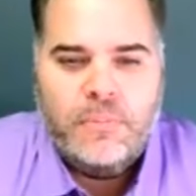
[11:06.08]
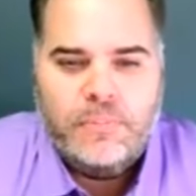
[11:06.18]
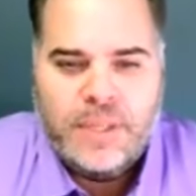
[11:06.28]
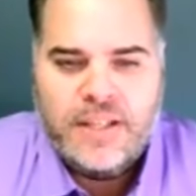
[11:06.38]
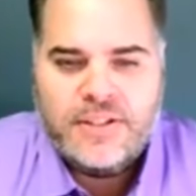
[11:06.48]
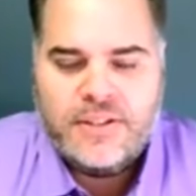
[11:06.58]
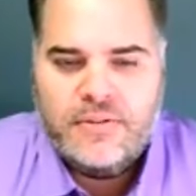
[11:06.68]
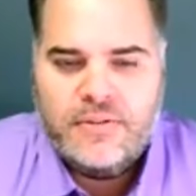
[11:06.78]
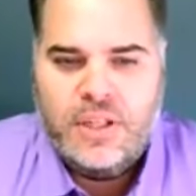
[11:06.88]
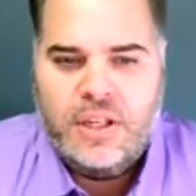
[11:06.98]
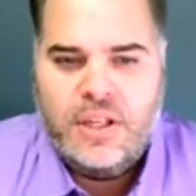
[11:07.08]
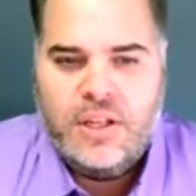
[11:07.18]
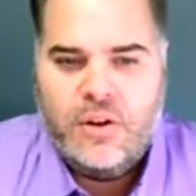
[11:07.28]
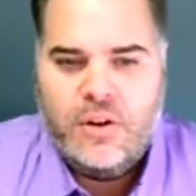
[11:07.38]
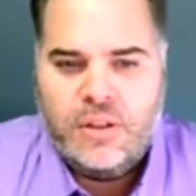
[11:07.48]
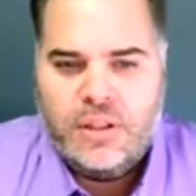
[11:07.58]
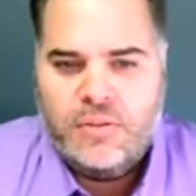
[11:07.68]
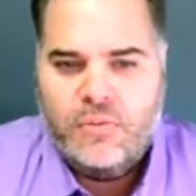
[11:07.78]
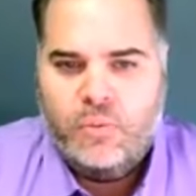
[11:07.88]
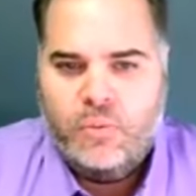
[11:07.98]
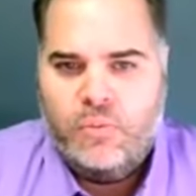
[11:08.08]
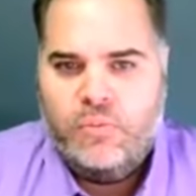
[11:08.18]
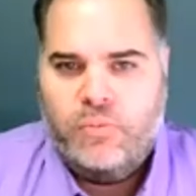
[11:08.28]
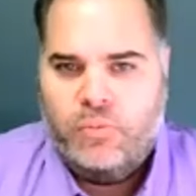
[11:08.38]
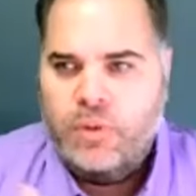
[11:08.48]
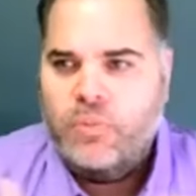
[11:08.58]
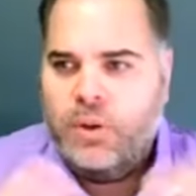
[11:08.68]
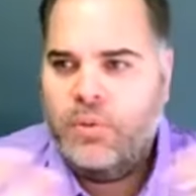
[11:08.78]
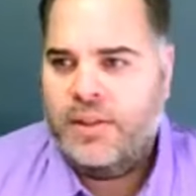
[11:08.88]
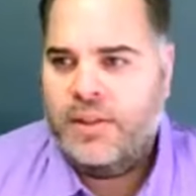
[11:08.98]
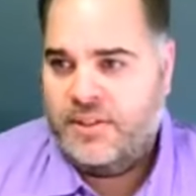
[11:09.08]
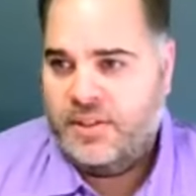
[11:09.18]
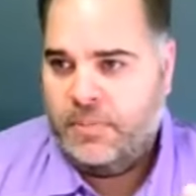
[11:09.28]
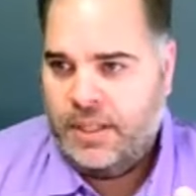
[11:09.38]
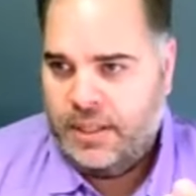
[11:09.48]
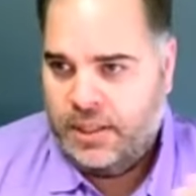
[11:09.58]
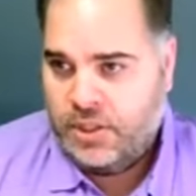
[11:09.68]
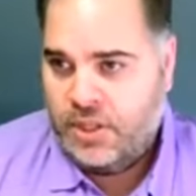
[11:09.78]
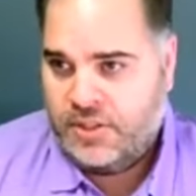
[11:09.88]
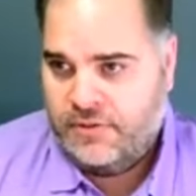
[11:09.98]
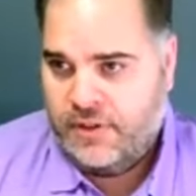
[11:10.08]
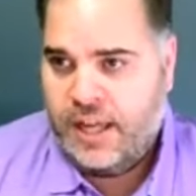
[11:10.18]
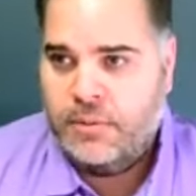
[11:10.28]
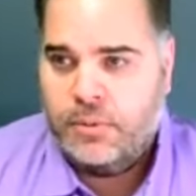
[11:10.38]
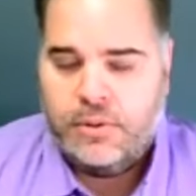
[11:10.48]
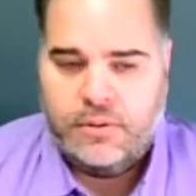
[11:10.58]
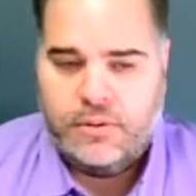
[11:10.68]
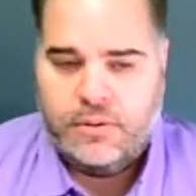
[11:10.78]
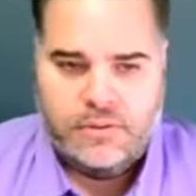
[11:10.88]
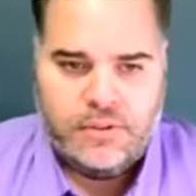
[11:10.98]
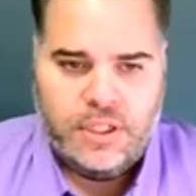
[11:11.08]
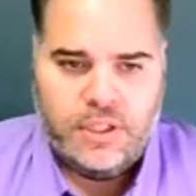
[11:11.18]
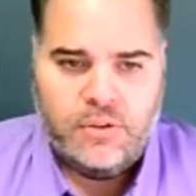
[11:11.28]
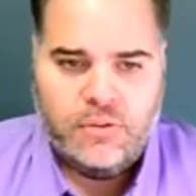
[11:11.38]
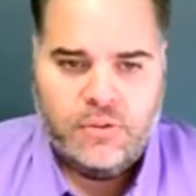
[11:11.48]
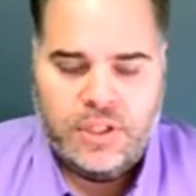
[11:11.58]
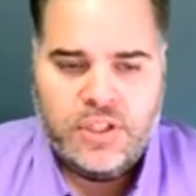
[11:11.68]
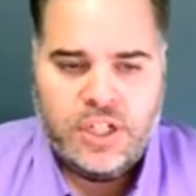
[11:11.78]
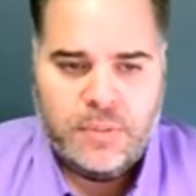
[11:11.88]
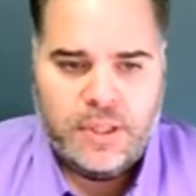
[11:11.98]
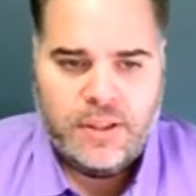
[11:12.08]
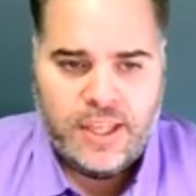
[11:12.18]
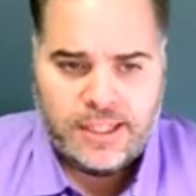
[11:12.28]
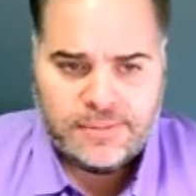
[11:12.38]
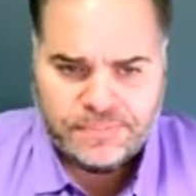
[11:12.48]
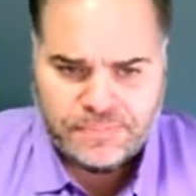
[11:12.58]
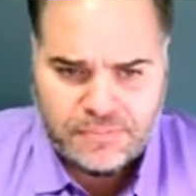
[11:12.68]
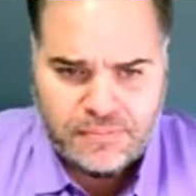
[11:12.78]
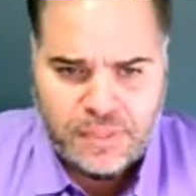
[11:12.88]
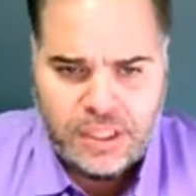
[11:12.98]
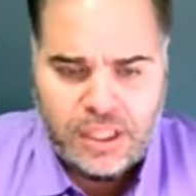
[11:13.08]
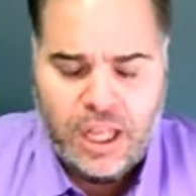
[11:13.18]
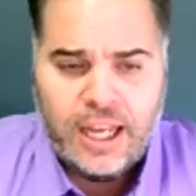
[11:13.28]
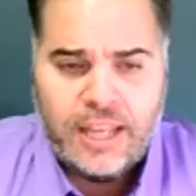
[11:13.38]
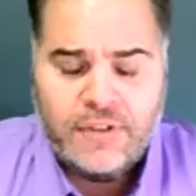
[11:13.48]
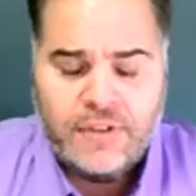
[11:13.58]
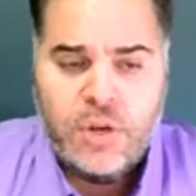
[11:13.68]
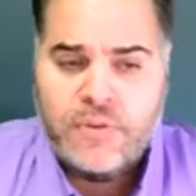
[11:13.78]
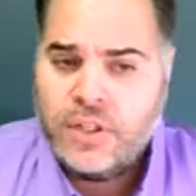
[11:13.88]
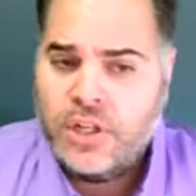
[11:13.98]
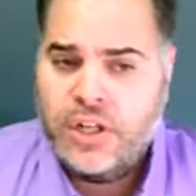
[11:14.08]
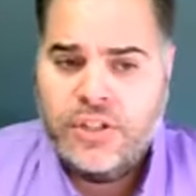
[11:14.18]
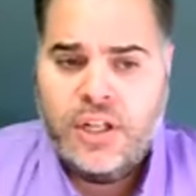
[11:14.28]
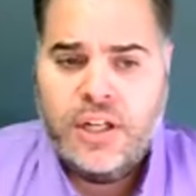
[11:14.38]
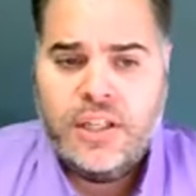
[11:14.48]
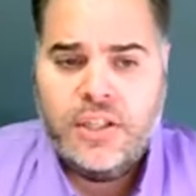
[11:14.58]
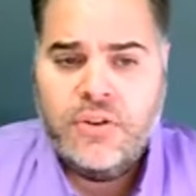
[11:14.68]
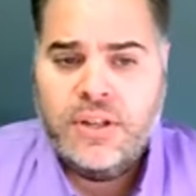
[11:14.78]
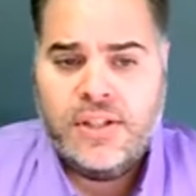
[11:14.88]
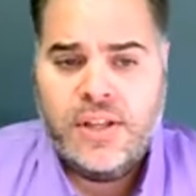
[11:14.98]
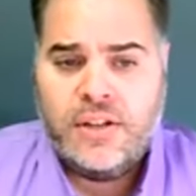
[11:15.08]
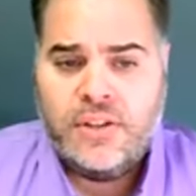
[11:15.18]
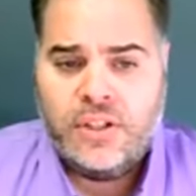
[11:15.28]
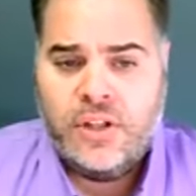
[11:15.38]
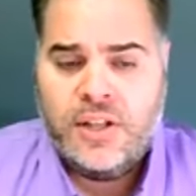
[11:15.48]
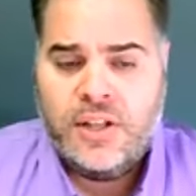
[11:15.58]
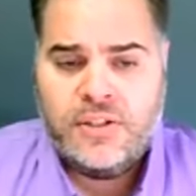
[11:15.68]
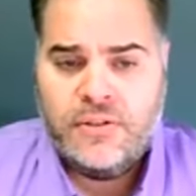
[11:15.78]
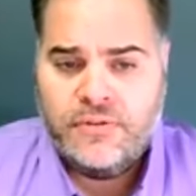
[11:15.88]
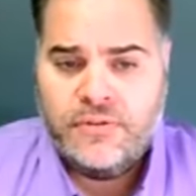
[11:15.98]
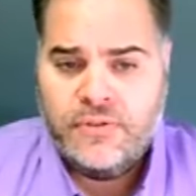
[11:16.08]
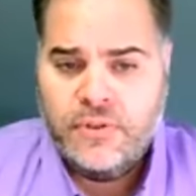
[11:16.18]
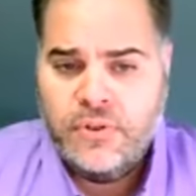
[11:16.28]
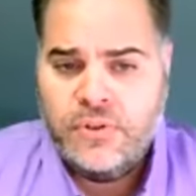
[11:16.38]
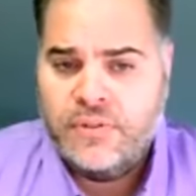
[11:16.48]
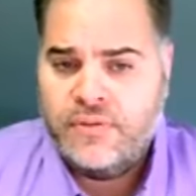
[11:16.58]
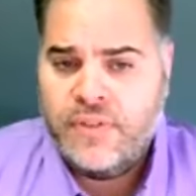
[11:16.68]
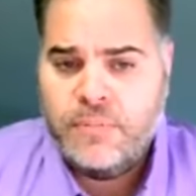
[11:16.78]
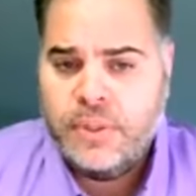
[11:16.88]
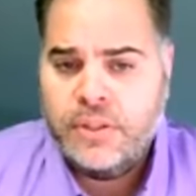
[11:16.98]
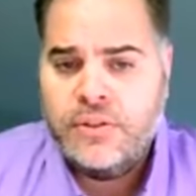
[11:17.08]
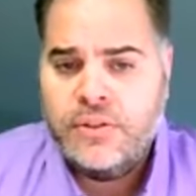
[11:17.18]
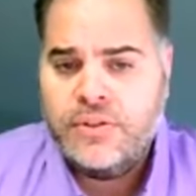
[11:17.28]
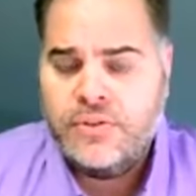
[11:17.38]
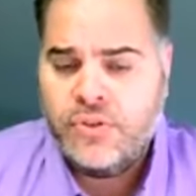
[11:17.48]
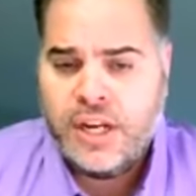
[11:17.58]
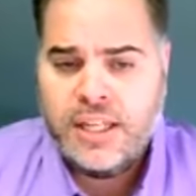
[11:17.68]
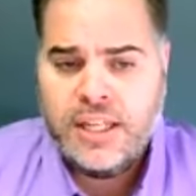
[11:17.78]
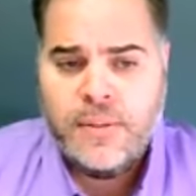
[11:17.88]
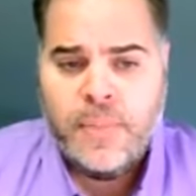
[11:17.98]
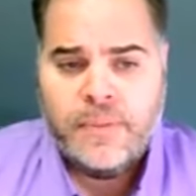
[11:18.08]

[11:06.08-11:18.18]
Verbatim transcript: because, you know, we want this to be a justifiable, you know, legitimate thing. If you do have a guard dog, you can deduct the cost of the food, the vet bills, training.